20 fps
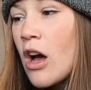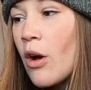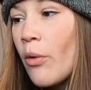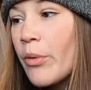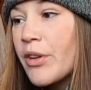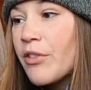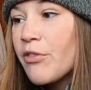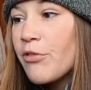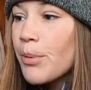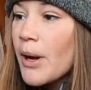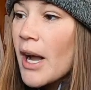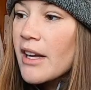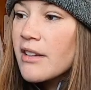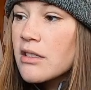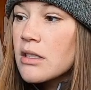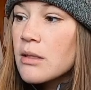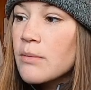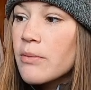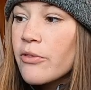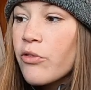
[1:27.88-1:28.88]
we've
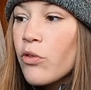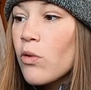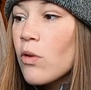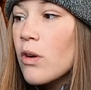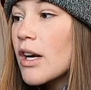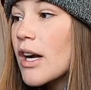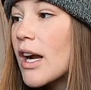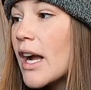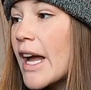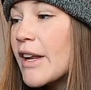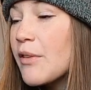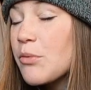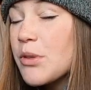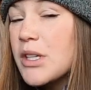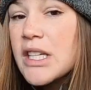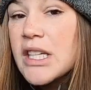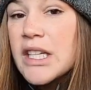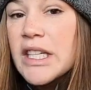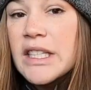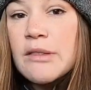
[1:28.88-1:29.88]
practiced before and
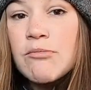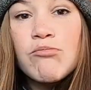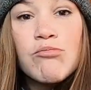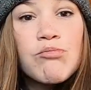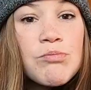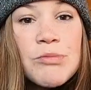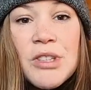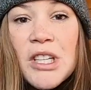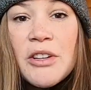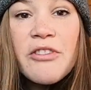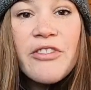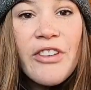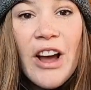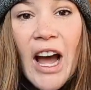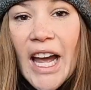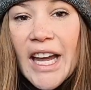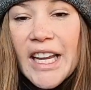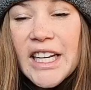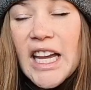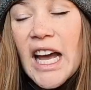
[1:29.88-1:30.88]
we did
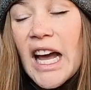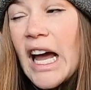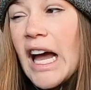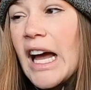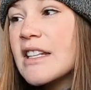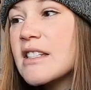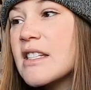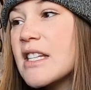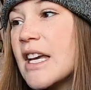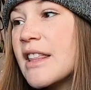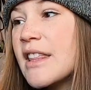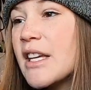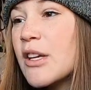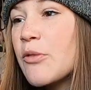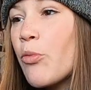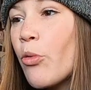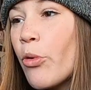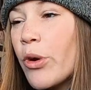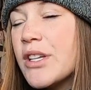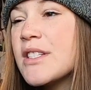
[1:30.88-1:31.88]
fine at. I
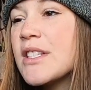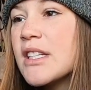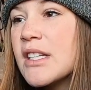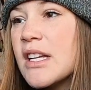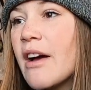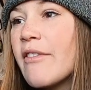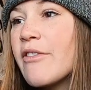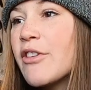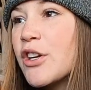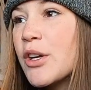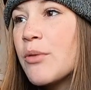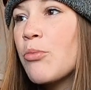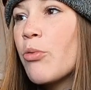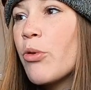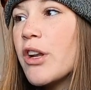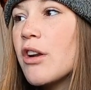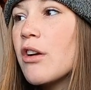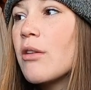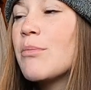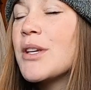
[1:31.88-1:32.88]
think Boyd did have a good
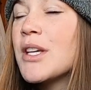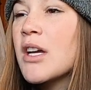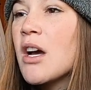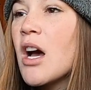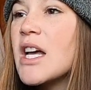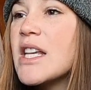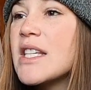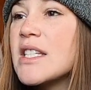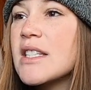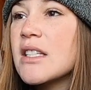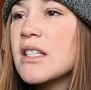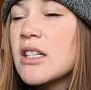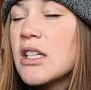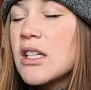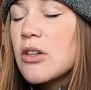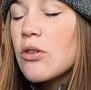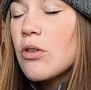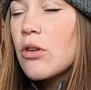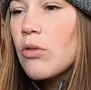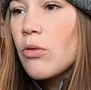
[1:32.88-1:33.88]
pointer because
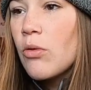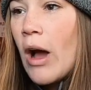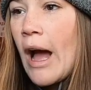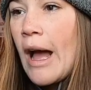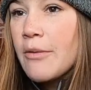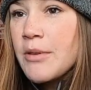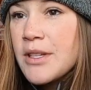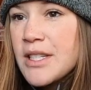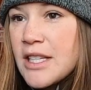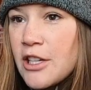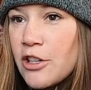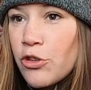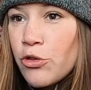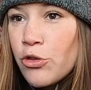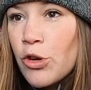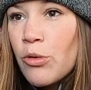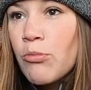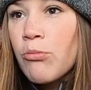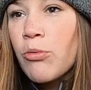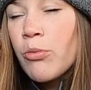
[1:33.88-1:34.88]
I was in a
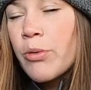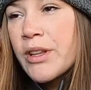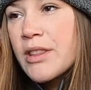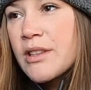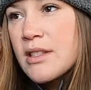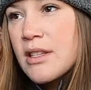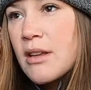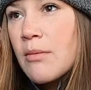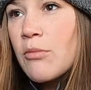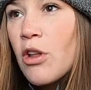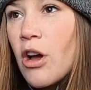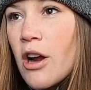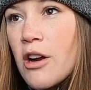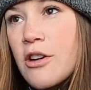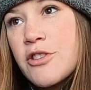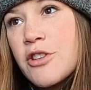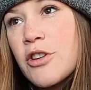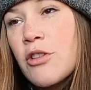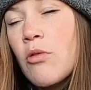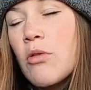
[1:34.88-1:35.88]
group with some
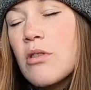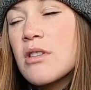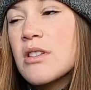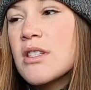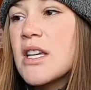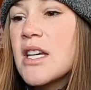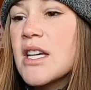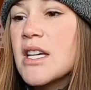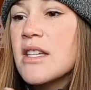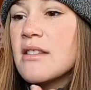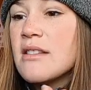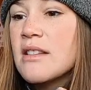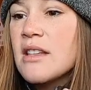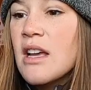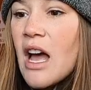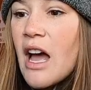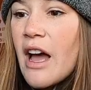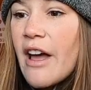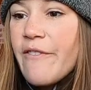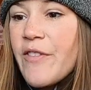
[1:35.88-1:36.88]
larger horses.
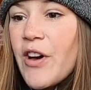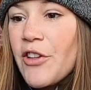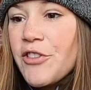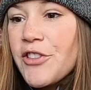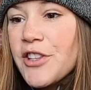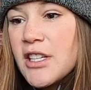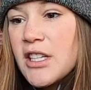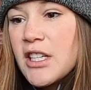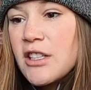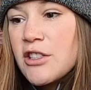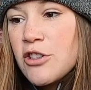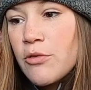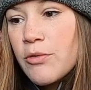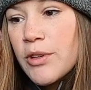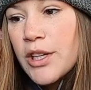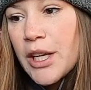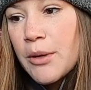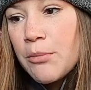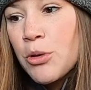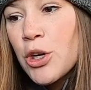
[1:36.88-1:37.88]
I felt the need to
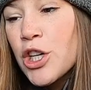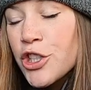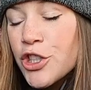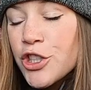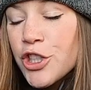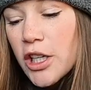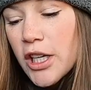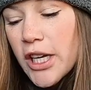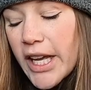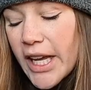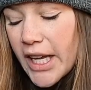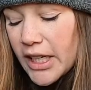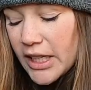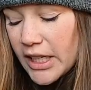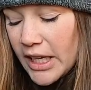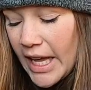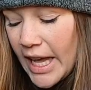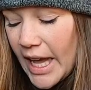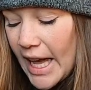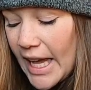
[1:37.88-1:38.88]
really push her in
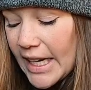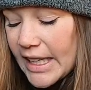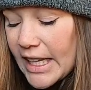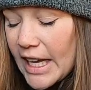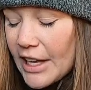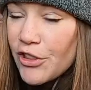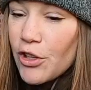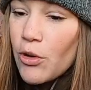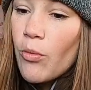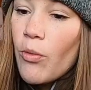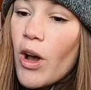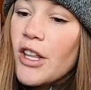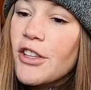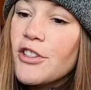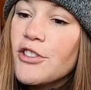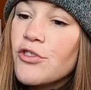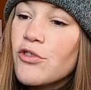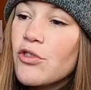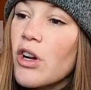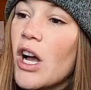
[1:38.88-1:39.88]
and get the one
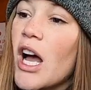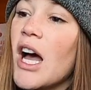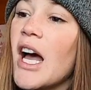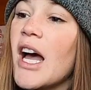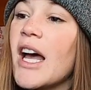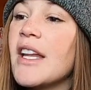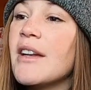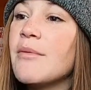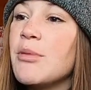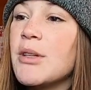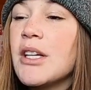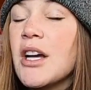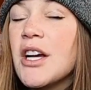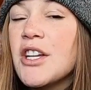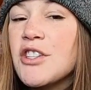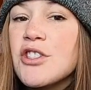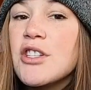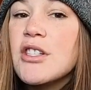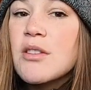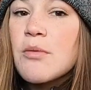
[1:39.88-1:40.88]
stride
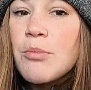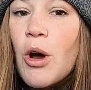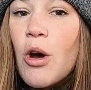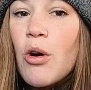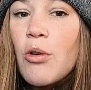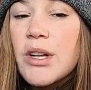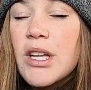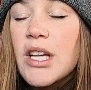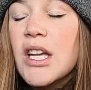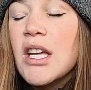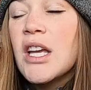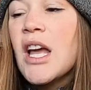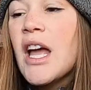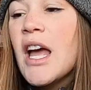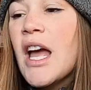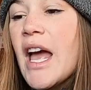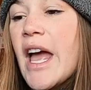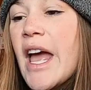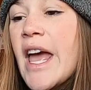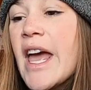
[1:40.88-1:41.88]
because she's a pony,
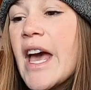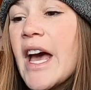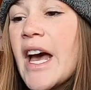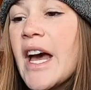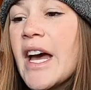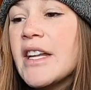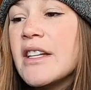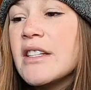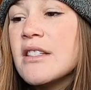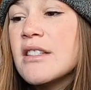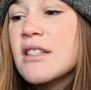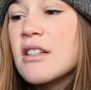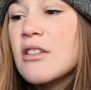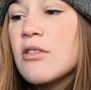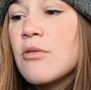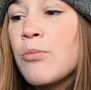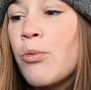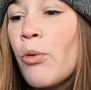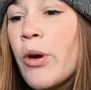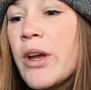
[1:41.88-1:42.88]
and
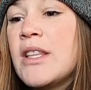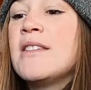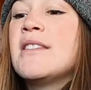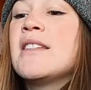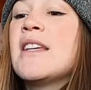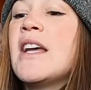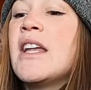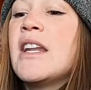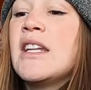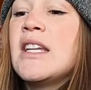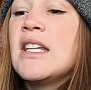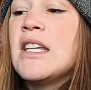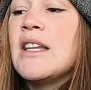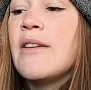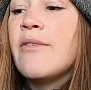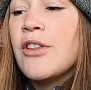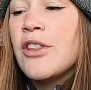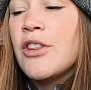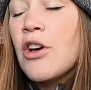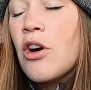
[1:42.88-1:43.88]
Boyd said
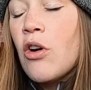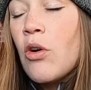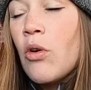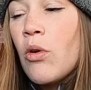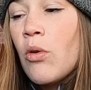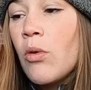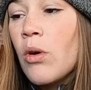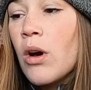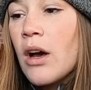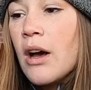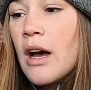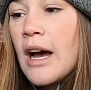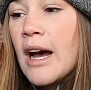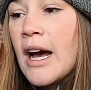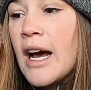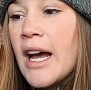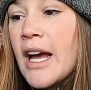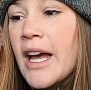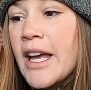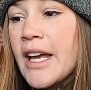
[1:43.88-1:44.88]
even though
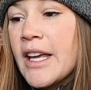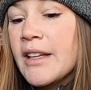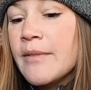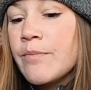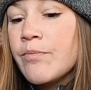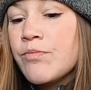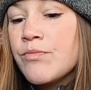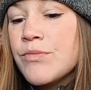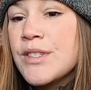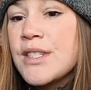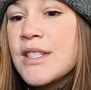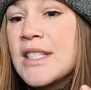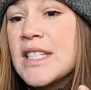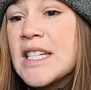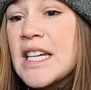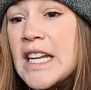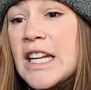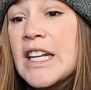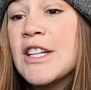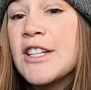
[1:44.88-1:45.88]
I
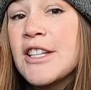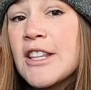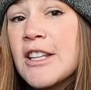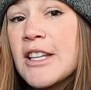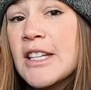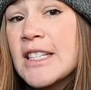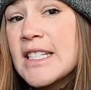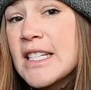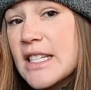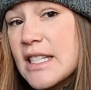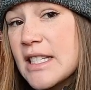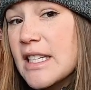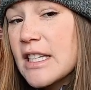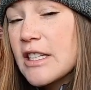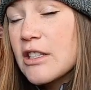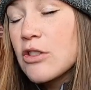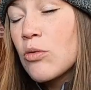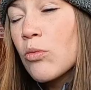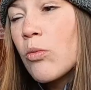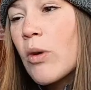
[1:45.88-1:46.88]
did the
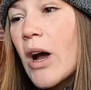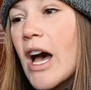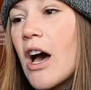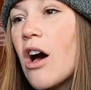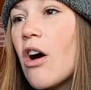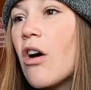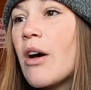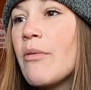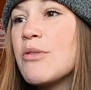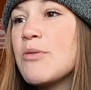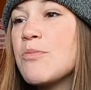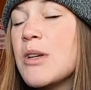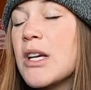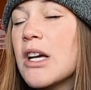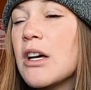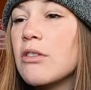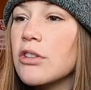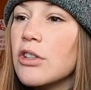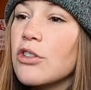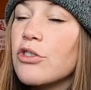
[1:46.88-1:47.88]
distance well, I was being
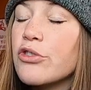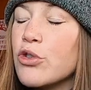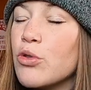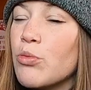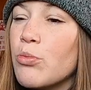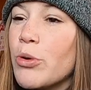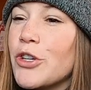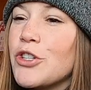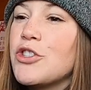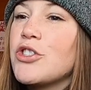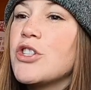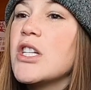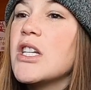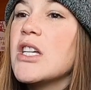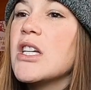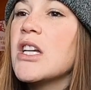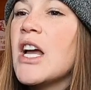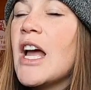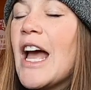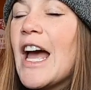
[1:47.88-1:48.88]
a little too
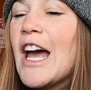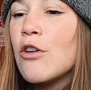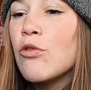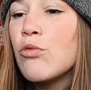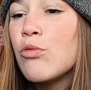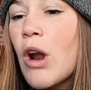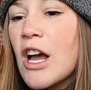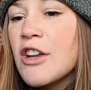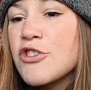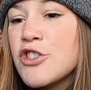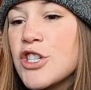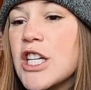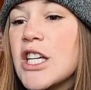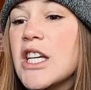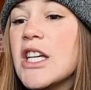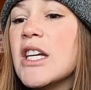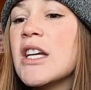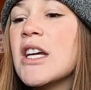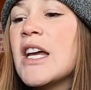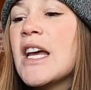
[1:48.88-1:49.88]
pushy and
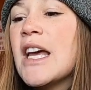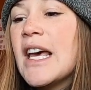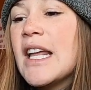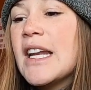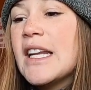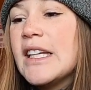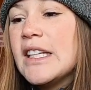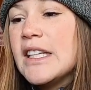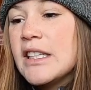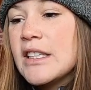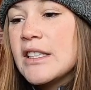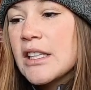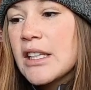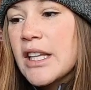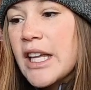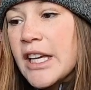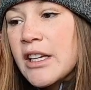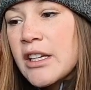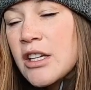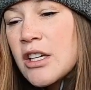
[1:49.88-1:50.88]
rushy and I needed
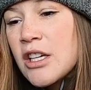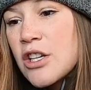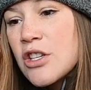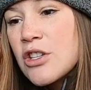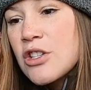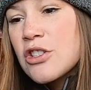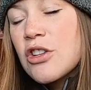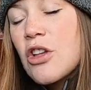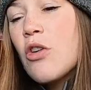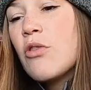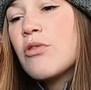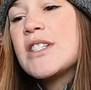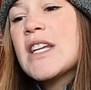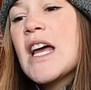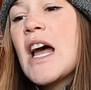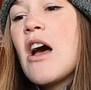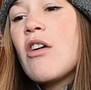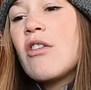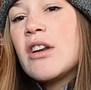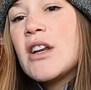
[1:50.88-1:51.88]
to slow
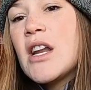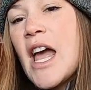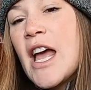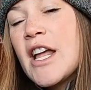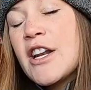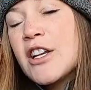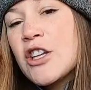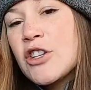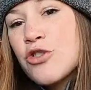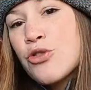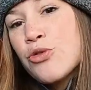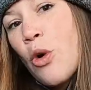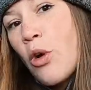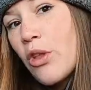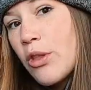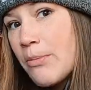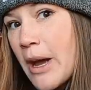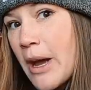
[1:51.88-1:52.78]
down and control the